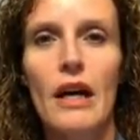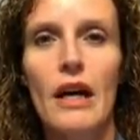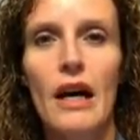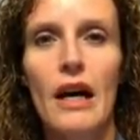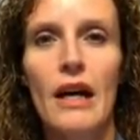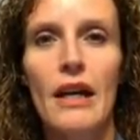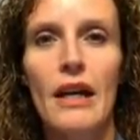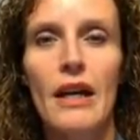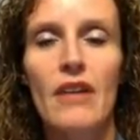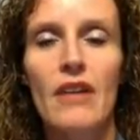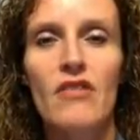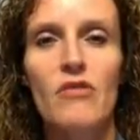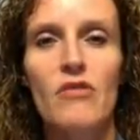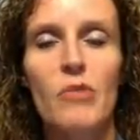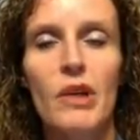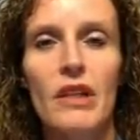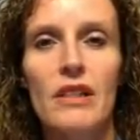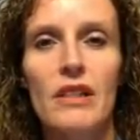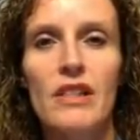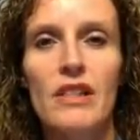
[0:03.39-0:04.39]
I have
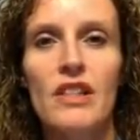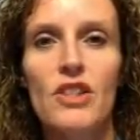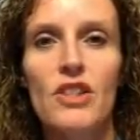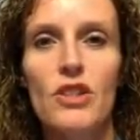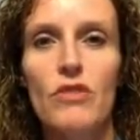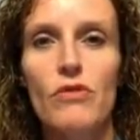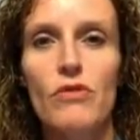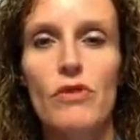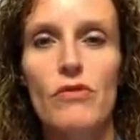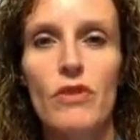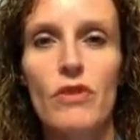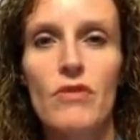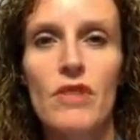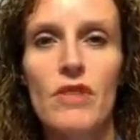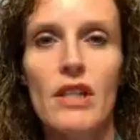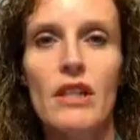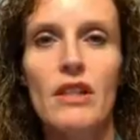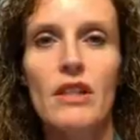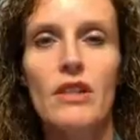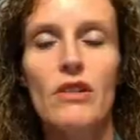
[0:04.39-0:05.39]
been teaching for
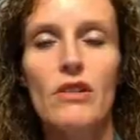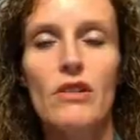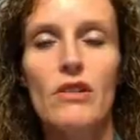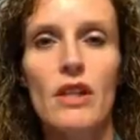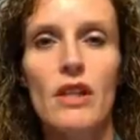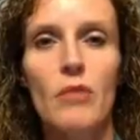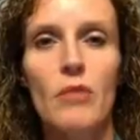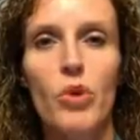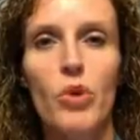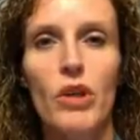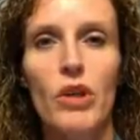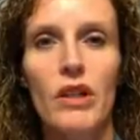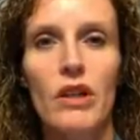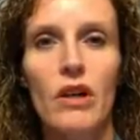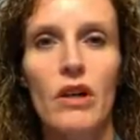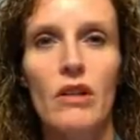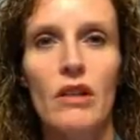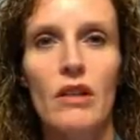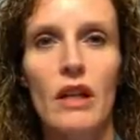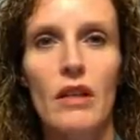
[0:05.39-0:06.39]
15 years at Boyden
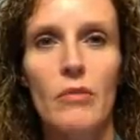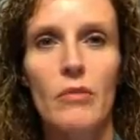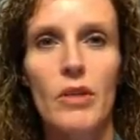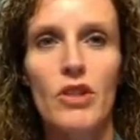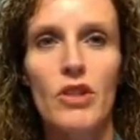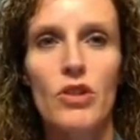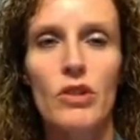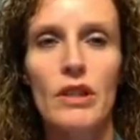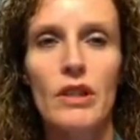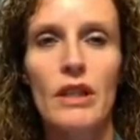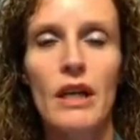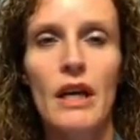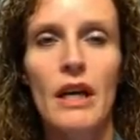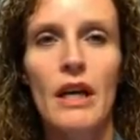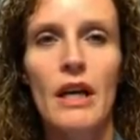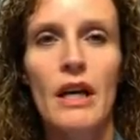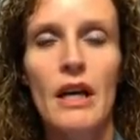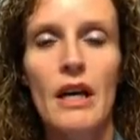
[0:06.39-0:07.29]
Hull Elementary.